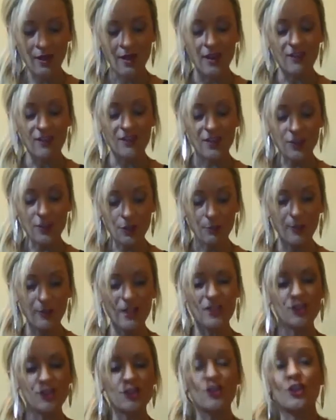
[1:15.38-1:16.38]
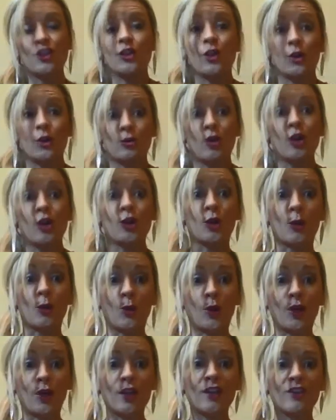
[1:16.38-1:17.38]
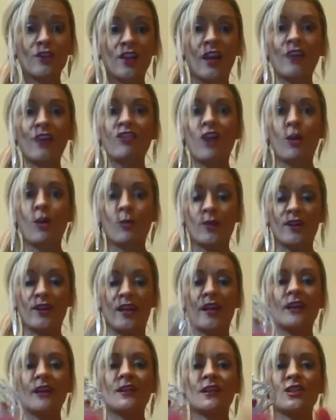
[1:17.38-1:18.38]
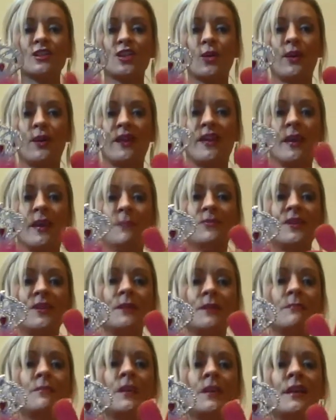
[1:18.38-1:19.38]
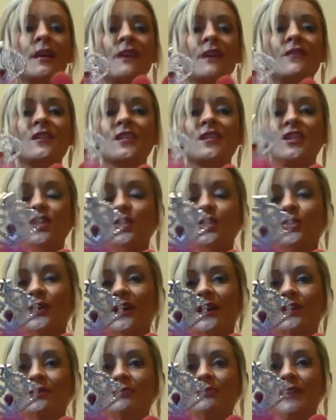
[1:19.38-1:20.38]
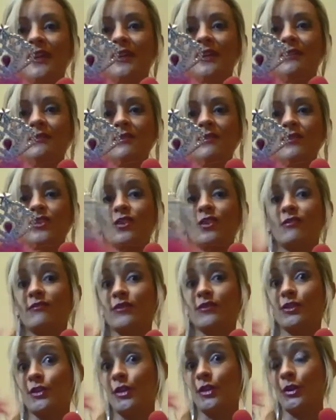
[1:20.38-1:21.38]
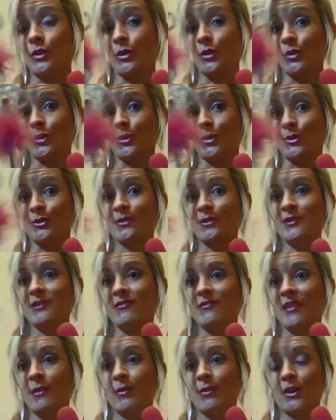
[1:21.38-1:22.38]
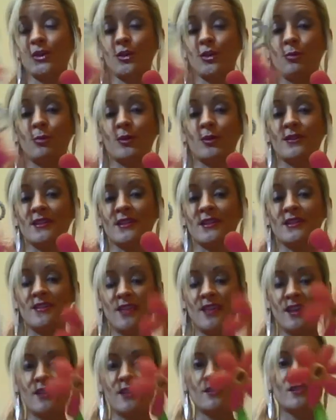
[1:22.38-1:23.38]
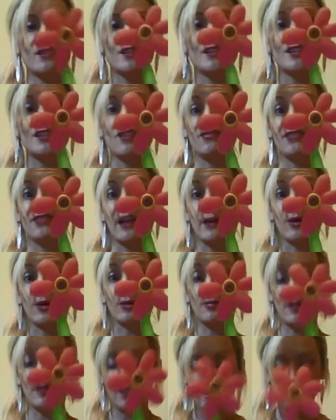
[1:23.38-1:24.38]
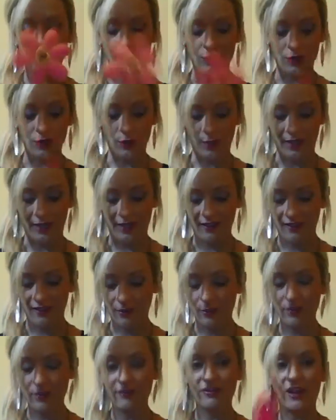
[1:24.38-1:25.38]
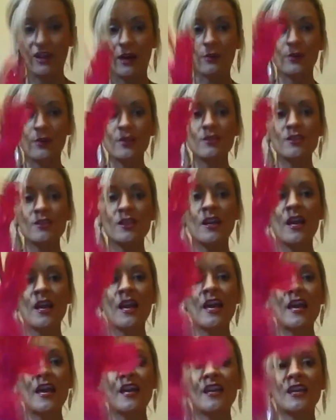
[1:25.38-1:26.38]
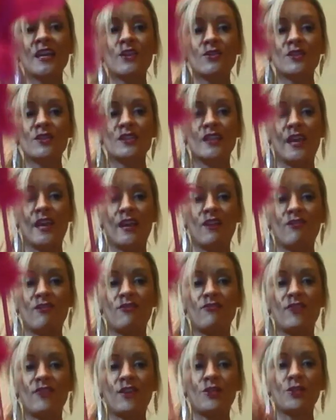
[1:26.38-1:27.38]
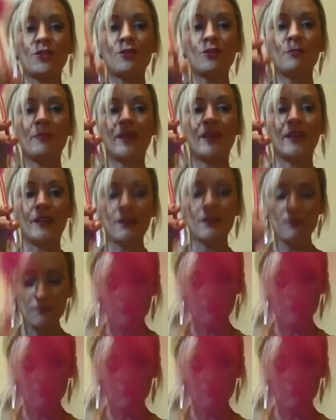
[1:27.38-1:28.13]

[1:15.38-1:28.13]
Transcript: These are pens that no longer work that I thought were neat, and so I kept them. This is a crown pen, so for your girls, if they want to do princess things. This is a flower pen if you're doing anything with flowers. Here is a feather pen.